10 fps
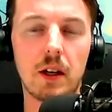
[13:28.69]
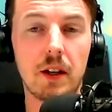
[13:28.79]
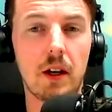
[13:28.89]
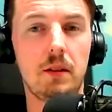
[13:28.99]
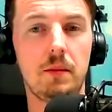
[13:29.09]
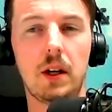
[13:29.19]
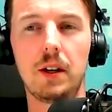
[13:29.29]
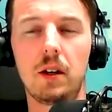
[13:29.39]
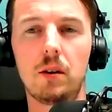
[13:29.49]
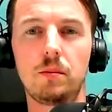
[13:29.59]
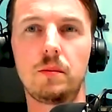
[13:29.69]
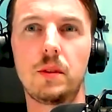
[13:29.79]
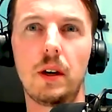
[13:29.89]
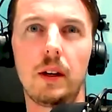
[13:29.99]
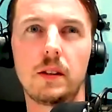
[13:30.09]
I know,
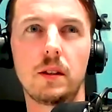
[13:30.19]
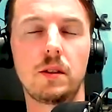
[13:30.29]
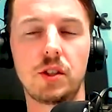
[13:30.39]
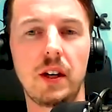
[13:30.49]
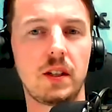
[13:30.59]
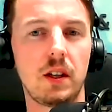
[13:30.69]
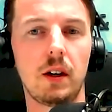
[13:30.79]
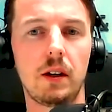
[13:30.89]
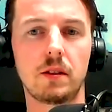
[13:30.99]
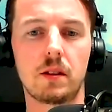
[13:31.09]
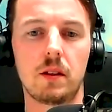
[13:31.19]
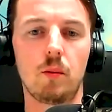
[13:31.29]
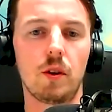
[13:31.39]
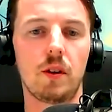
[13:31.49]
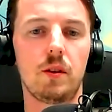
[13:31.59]
is it JTI is
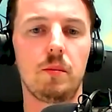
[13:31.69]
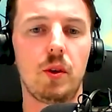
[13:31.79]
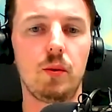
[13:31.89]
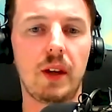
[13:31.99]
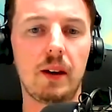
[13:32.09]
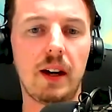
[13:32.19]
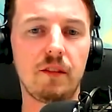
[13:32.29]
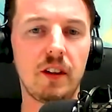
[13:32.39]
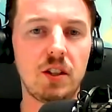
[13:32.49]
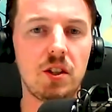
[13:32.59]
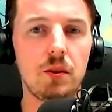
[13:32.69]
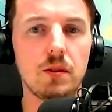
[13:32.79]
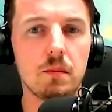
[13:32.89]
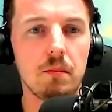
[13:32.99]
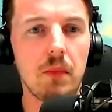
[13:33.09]
one of them, who they'd have
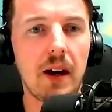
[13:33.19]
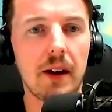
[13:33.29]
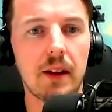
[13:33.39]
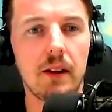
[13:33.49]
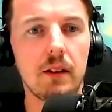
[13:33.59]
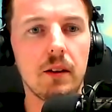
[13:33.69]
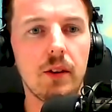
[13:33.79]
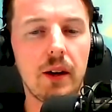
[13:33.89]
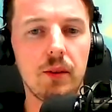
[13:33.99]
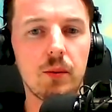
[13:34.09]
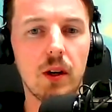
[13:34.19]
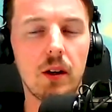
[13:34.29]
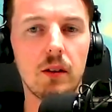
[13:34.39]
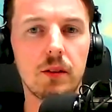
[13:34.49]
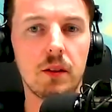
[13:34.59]
issues marketing around the
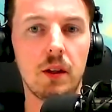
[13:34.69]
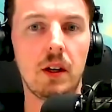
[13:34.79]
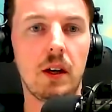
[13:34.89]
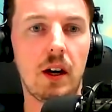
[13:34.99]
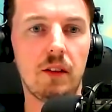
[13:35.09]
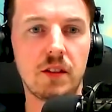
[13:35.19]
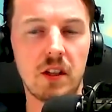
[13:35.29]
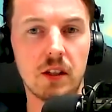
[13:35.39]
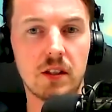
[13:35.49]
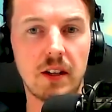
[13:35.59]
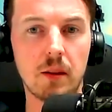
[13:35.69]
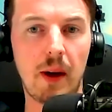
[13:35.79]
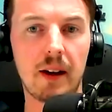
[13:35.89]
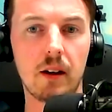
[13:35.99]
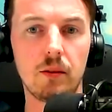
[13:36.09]
world, obviously because they're
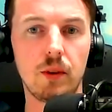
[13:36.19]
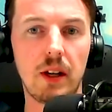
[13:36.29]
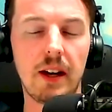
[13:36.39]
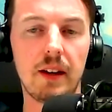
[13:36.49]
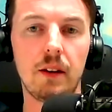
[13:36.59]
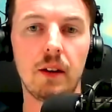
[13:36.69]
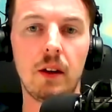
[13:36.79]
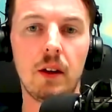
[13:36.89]
tobacco related.